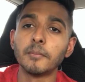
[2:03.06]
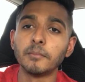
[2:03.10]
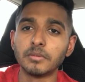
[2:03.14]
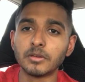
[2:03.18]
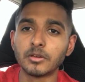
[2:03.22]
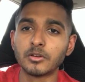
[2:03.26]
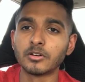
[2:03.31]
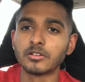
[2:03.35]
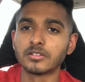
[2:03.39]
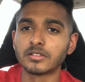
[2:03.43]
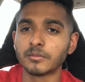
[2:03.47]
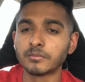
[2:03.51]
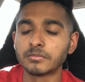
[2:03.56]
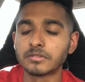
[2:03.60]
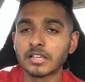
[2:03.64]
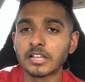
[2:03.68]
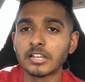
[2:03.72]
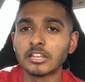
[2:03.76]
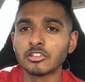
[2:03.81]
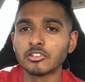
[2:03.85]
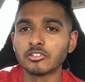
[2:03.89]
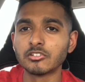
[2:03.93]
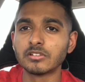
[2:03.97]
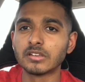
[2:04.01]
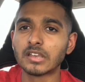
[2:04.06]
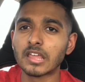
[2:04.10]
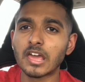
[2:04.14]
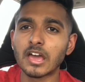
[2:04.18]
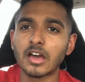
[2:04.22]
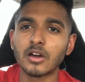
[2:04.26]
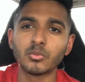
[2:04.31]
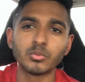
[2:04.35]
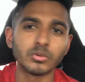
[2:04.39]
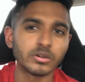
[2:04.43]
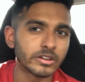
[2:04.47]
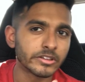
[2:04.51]
Because I'm telling you
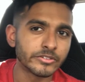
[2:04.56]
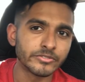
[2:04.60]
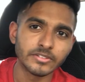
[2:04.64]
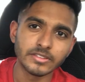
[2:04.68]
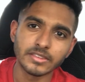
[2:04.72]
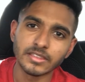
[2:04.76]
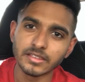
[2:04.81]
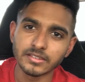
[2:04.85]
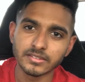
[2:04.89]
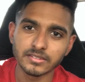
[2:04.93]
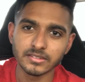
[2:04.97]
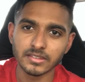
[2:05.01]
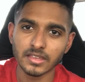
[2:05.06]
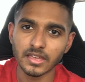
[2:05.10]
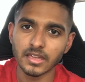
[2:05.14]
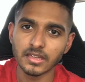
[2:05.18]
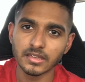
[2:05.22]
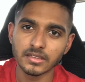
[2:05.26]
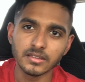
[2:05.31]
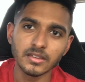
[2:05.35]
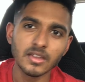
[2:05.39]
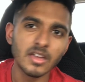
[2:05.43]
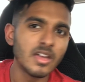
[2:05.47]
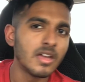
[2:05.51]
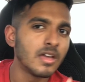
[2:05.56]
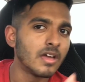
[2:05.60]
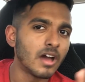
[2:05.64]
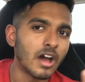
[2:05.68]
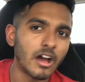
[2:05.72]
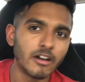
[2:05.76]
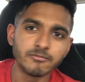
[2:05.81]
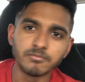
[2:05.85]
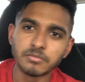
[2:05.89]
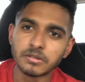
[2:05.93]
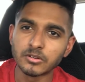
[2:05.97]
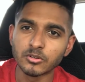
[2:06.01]
now, whatever they say,
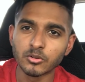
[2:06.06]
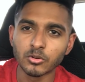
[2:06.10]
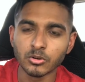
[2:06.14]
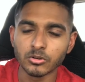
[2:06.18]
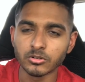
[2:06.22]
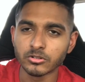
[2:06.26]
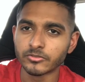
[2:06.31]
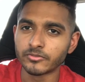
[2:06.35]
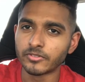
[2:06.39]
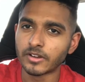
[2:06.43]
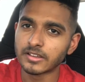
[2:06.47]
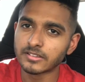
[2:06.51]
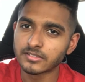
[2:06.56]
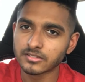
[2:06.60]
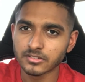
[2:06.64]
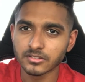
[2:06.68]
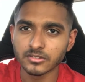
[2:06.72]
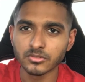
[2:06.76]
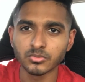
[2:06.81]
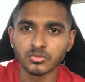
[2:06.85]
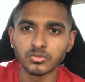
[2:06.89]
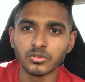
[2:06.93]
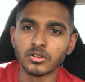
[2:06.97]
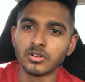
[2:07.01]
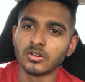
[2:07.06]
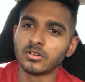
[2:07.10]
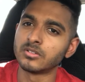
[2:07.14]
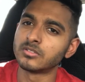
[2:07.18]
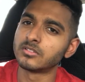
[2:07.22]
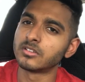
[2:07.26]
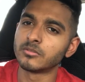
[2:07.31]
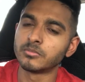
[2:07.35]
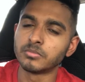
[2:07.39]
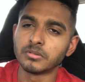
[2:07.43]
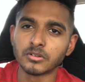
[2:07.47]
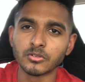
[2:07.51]
I've been called racist
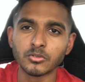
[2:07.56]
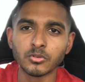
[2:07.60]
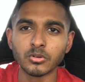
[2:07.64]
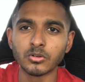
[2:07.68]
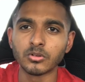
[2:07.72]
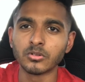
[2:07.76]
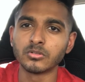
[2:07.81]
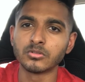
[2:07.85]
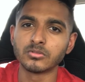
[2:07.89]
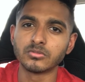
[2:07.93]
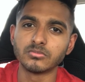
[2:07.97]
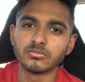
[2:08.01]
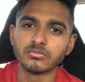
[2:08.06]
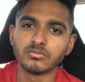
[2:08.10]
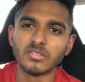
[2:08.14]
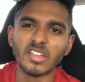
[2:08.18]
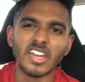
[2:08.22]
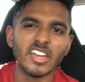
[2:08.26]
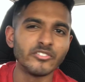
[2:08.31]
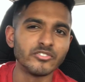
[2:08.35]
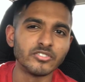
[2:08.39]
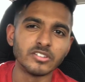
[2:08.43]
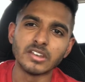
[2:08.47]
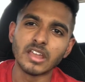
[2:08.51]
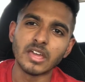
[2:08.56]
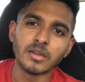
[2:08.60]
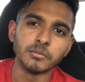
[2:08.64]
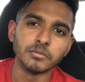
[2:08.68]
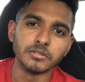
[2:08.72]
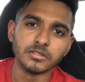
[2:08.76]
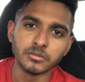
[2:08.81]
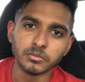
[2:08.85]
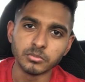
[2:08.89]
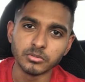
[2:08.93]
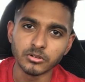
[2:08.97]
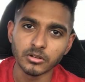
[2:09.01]
words, I've been called every name
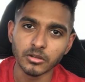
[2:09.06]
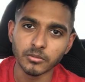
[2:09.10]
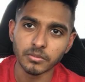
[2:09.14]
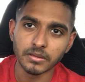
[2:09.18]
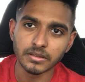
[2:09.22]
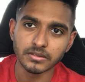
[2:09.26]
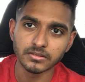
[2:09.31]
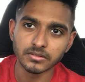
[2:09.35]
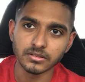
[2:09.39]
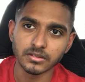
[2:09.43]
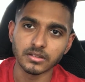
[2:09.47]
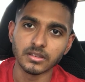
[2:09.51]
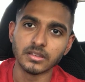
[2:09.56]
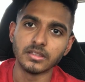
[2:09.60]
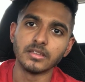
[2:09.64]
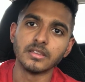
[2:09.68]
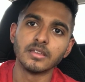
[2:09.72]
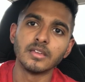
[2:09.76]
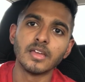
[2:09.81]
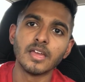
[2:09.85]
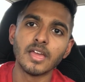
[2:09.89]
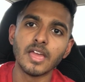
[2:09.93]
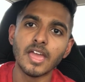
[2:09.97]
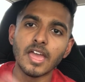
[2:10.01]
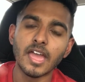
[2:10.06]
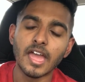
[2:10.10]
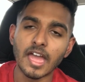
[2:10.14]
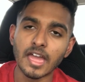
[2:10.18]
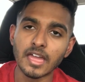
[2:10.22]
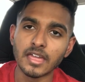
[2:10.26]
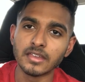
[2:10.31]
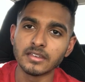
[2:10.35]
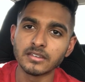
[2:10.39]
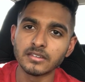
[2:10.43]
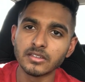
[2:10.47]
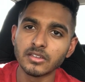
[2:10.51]
in the book, basically.
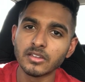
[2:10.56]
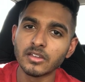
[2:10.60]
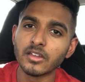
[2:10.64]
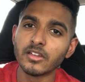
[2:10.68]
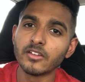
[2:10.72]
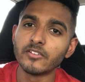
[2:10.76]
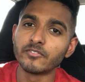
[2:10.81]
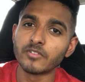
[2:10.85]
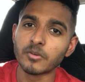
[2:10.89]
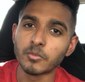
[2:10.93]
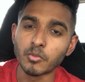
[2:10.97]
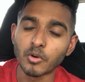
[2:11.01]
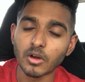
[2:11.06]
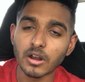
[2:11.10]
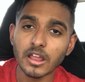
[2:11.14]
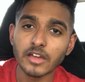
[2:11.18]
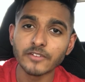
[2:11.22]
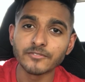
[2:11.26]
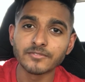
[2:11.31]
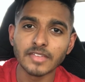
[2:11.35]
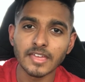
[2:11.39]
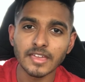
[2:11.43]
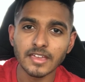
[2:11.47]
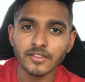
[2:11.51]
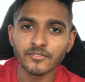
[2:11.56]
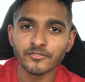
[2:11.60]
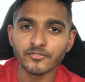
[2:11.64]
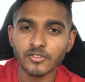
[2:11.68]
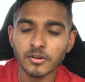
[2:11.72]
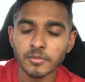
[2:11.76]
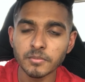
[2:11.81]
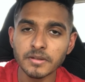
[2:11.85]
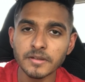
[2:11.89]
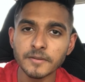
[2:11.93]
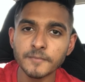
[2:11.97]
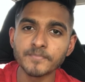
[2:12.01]
And from what I've taken
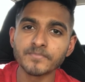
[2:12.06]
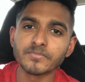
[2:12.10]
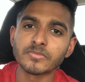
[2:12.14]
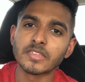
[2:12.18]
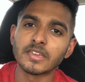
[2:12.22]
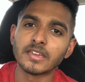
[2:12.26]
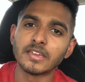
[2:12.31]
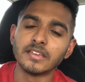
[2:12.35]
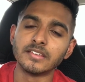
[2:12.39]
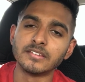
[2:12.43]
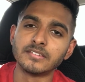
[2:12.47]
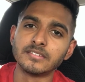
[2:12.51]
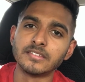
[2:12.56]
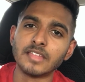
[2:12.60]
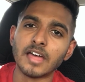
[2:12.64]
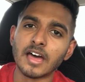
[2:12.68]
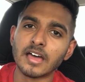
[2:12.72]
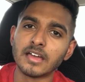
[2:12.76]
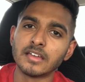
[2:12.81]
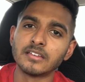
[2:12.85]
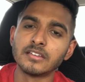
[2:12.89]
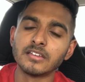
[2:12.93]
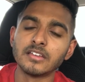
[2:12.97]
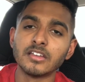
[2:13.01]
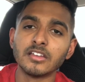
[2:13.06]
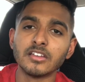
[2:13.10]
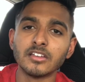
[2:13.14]
from it, is that